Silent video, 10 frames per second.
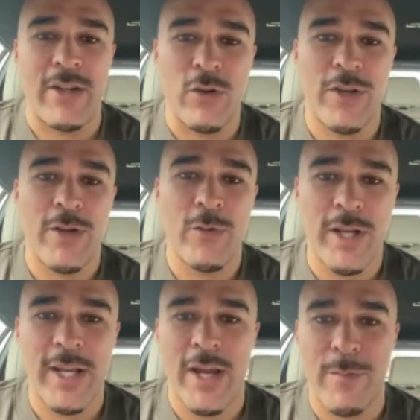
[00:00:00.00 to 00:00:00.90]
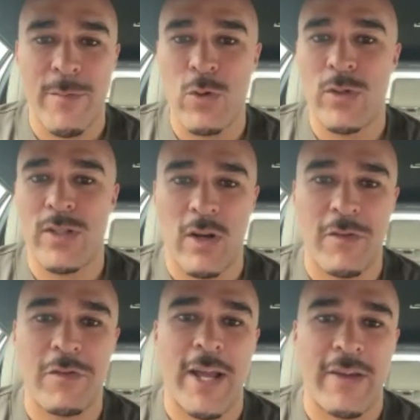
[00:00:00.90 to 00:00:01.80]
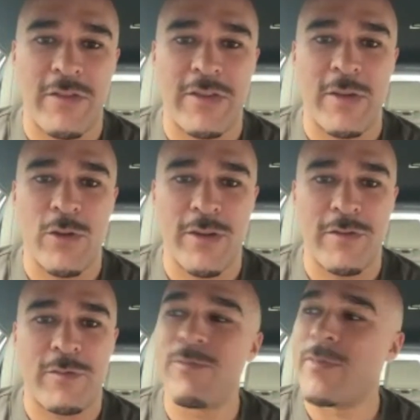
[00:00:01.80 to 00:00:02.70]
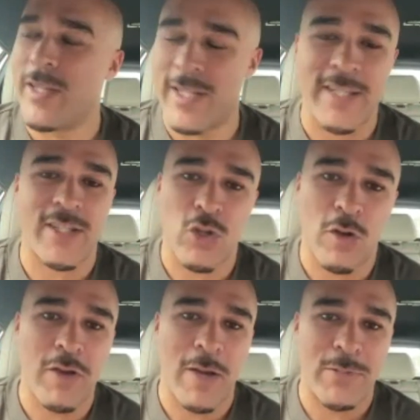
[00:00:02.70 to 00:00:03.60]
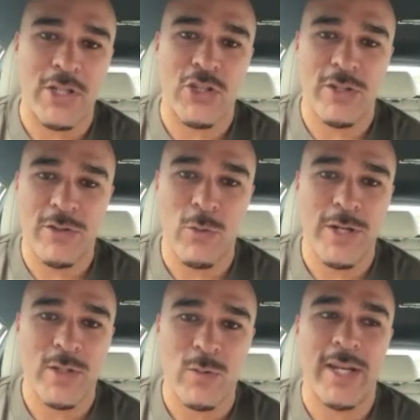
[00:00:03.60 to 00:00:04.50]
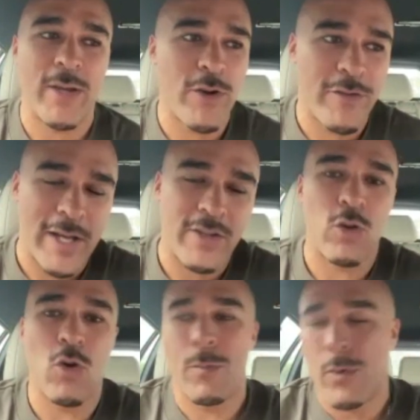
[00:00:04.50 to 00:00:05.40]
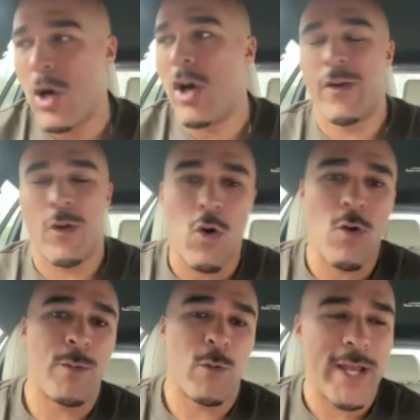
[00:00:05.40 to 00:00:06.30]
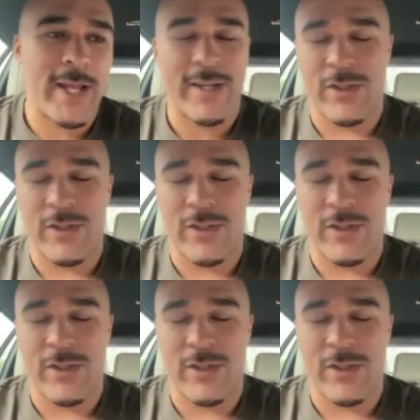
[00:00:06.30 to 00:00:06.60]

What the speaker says: You know, they would have gotten a boost off of that. They would have. That's a tough competition to win as well. They would have had to go abroad, home, away.